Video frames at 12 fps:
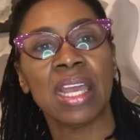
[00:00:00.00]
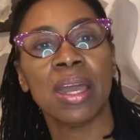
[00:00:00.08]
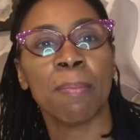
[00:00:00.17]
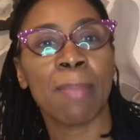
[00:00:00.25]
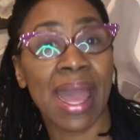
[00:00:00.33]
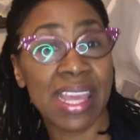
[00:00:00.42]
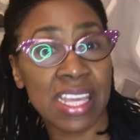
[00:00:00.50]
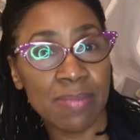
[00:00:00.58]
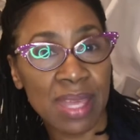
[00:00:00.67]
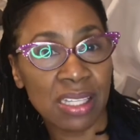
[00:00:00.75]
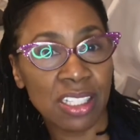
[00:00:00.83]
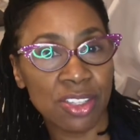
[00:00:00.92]
My
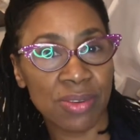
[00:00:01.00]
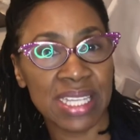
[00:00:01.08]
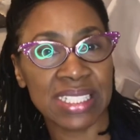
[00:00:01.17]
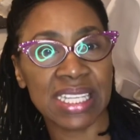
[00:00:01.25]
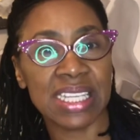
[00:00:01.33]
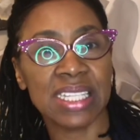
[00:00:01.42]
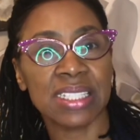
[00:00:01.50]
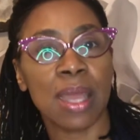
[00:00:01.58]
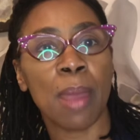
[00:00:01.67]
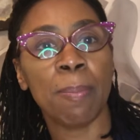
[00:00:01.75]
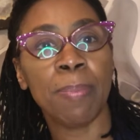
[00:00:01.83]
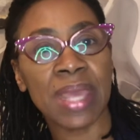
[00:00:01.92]
email address is
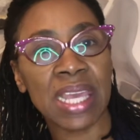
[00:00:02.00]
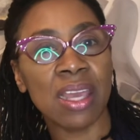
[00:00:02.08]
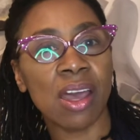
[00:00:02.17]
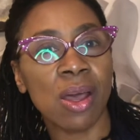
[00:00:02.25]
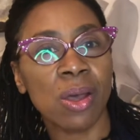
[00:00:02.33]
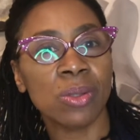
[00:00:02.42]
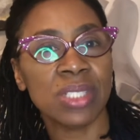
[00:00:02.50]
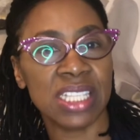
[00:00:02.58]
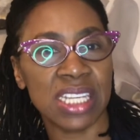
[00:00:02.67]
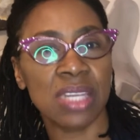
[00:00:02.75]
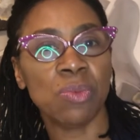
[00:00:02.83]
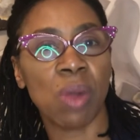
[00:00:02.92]

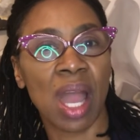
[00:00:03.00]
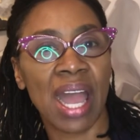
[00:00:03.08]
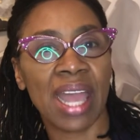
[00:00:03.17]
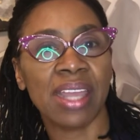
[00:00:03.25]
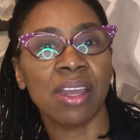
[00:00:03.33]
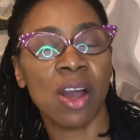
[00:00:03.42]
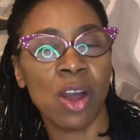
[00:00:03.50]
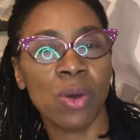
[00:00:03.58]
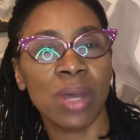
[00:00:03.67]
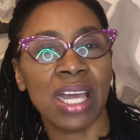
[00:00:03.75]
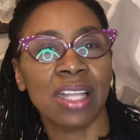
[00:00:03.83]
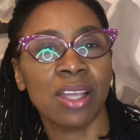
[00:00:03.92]

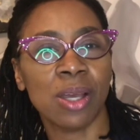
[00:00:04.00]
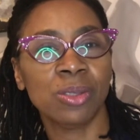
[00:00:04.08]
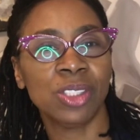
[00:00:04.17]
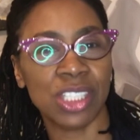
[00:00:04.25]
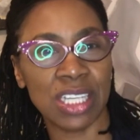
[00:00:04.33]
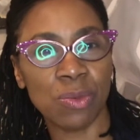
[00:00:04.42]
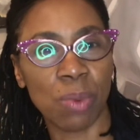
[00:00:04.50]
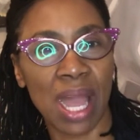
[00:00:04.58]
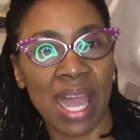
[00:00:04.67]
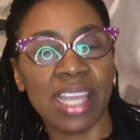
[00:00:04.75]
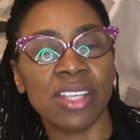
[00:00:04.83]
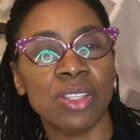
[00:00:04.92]

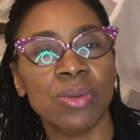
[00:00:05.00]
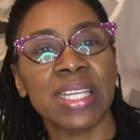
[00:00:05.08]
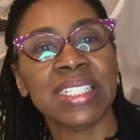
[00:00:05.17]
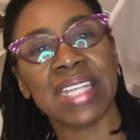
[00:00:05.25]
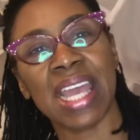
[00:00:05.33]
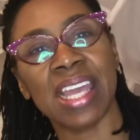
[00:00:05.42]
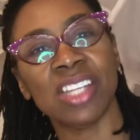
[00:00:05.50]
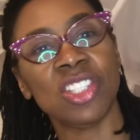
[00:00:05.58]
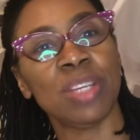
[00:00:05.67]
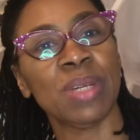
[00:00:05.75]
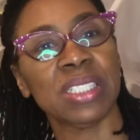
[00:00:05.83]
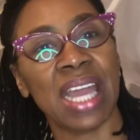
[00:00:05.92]

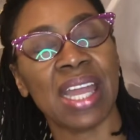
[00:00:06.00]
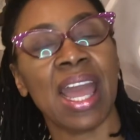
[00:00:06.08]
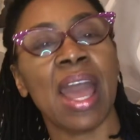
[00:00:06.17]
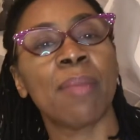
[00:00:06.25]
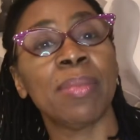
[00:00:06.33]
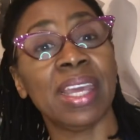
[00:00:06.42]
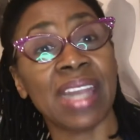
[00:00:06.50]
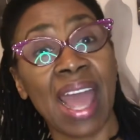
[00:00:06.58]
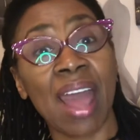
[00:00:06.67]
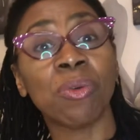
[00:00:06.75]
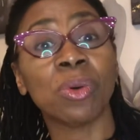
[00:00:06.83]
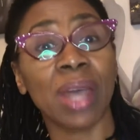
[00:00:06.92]
bodylogyyusa@gmail.com, and
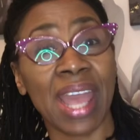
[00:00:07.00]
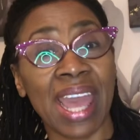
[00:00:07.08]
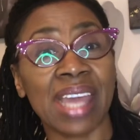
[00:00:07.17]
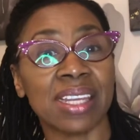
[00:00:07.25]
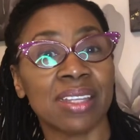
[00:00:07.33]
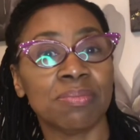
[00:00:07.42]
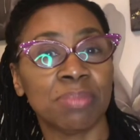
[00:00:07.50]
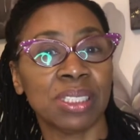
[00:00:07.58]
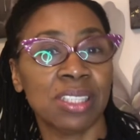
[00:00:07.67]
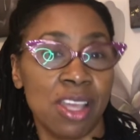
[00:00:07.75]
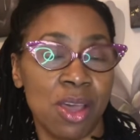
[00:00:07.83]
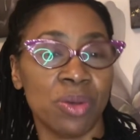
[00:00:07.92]
I will add it
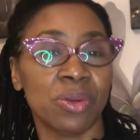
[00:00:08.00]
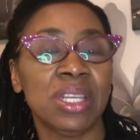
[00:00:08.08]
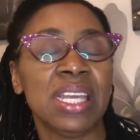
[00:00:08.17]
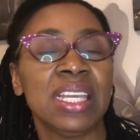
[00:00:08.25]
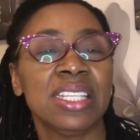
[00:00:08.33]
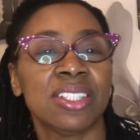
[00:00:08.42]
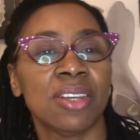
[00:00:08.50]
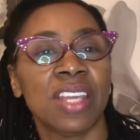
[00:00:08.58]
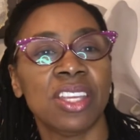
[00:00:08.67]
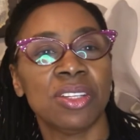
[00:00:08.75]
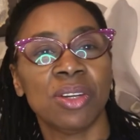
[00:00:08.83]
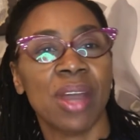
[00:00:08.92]
below so
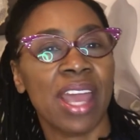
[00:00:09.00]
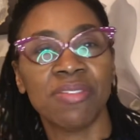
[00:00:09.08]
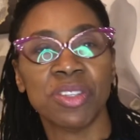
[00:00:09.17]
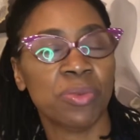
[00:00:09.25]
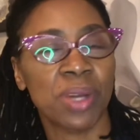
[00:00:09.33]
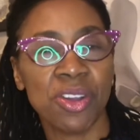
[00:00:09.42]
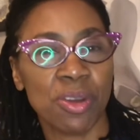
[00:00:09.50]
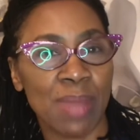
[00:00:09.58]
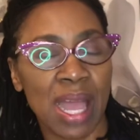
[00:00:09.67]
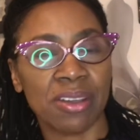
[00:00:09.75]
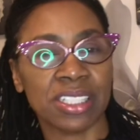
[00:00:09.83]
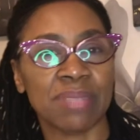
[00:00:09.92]
that you don't have to wonder
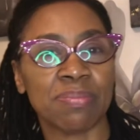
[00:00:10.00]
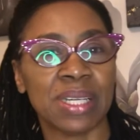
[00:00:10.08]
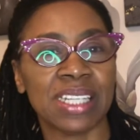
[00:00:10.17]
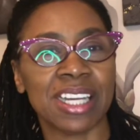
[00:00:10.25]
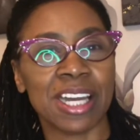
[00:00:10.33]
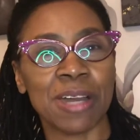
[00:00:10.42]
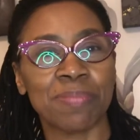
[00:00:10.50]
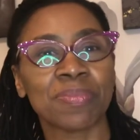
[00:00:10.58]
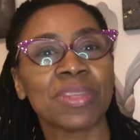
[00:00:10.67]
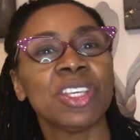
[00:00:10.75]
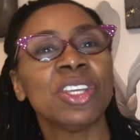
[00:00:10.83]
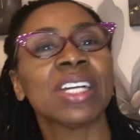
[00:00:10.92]
about it. But
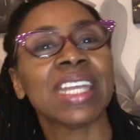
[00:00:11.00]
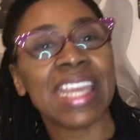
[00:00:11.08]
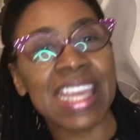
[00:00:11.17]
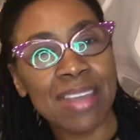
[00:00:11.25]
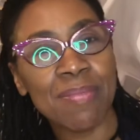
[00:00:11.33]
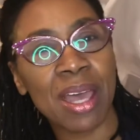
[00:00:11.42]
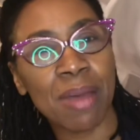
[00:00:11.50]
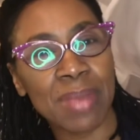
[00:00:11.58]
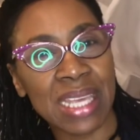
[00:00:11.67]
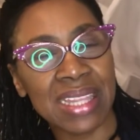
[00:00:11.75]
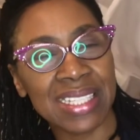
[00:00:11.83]
you're going to email me the